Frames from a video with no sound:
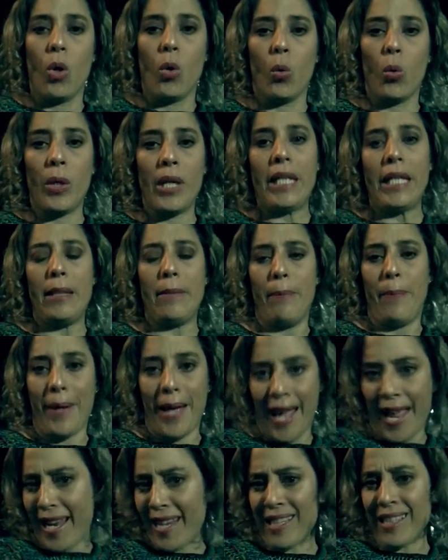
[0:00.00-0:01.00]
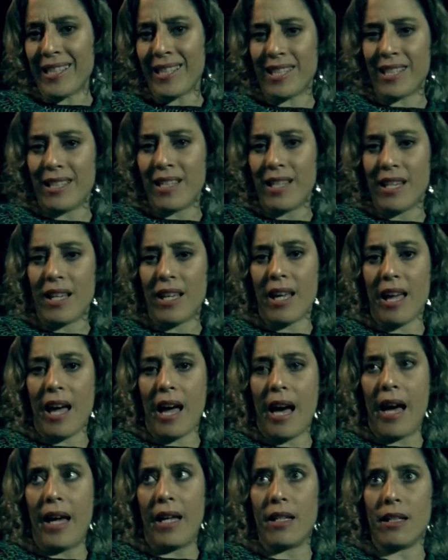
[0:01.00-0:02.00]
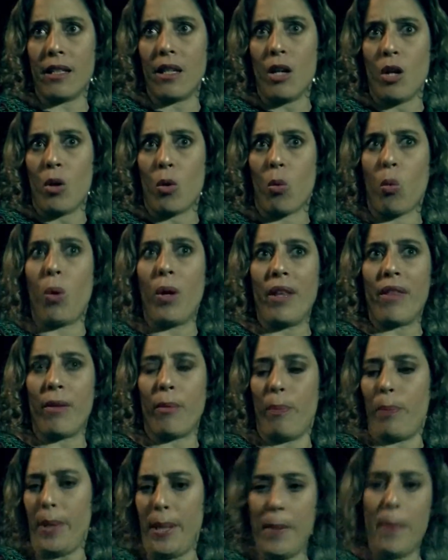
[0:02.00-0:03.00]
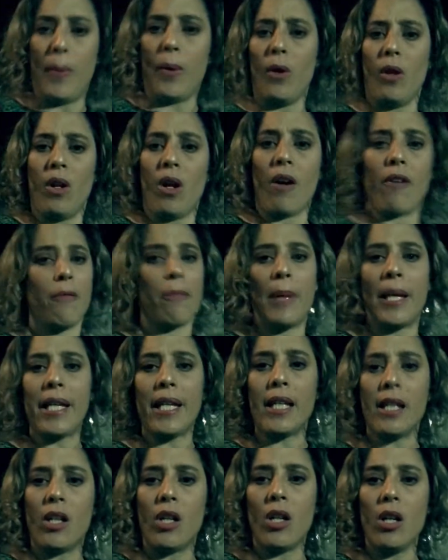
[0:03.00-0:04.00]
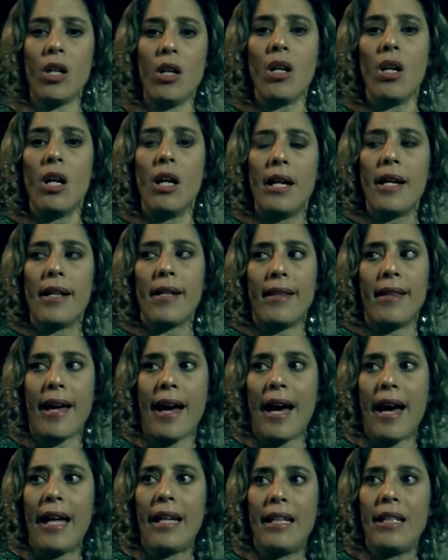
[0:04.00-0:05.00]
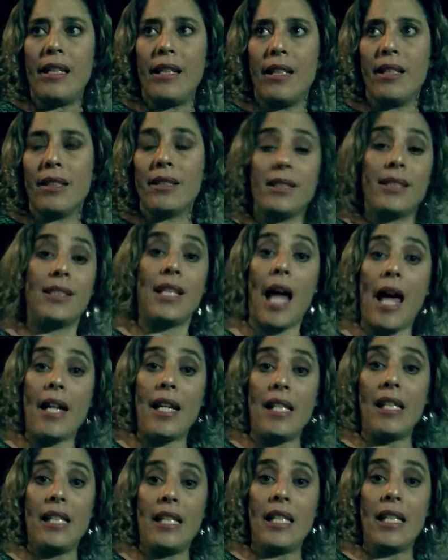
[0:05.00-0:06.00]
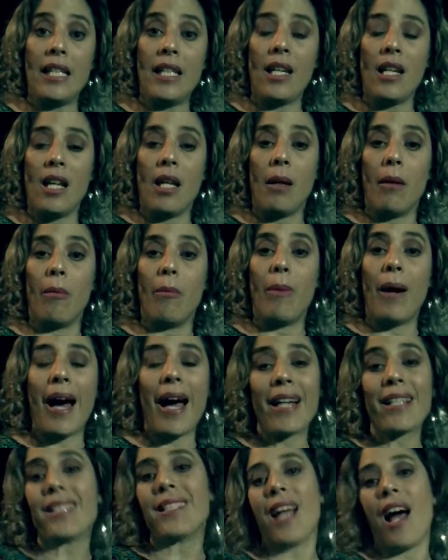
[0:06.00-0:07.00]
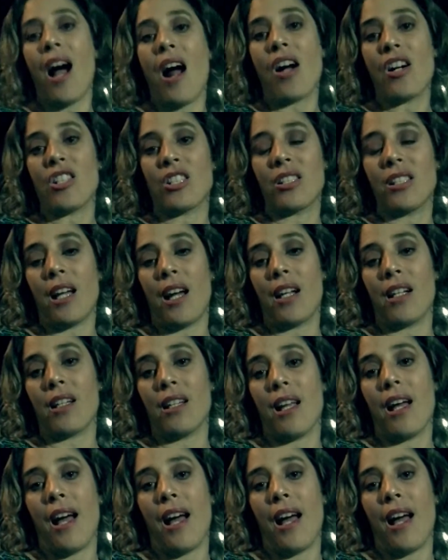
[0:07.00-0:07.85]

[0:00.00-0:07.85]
with banks and with the people of Mexico that suddenly banks have started